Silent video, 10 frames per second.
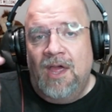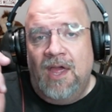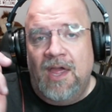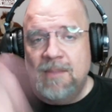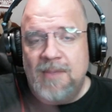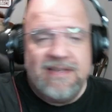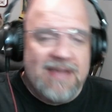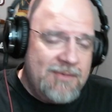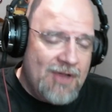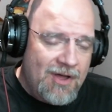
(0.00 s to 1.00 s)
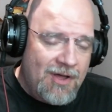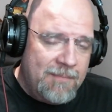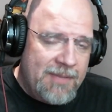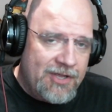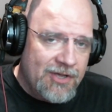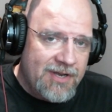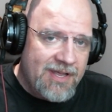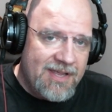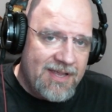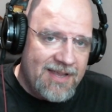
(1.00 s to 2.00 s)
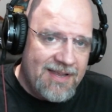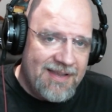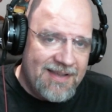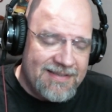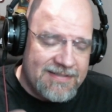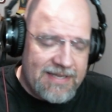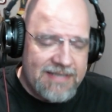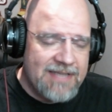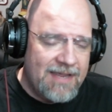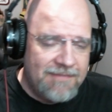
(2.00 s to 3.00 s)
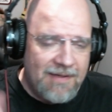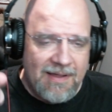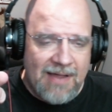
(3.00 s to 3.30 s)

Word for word: In the meantime, y'all, be good. Stay safe.